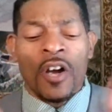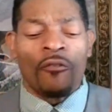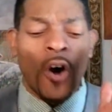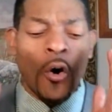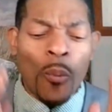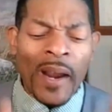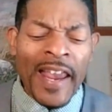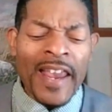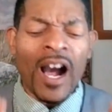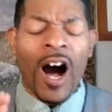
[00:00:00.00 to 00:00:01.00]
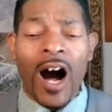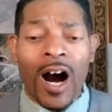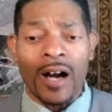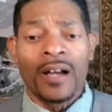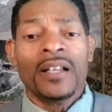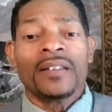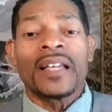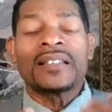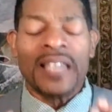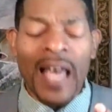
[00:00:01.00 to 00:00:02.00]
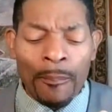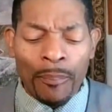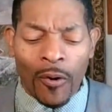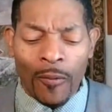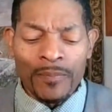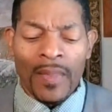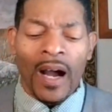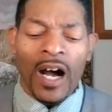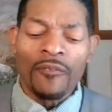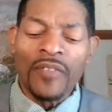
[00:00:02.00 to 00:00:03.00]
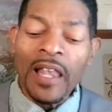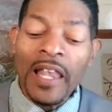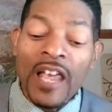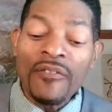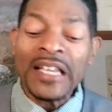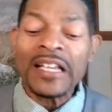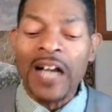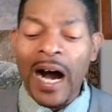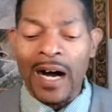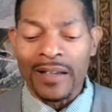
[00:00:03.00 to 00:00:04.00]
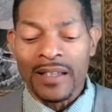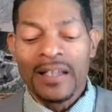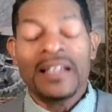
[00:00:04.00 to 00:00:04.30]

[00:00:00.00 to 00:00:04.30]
For we are the temple of the living God.